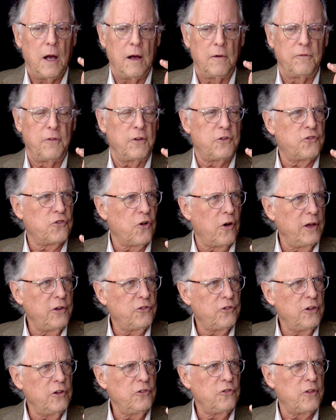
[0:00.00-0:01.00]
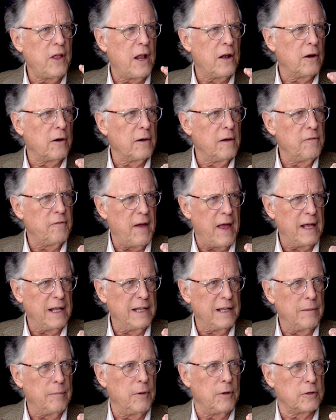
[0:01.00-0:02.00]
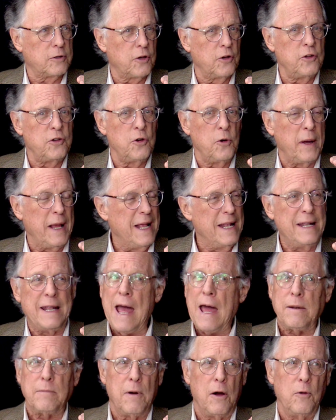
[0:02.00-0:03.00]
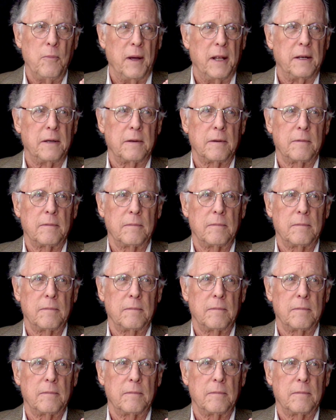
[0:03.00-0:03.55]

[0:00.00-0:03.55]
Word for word: of the choices that are available to you in that moment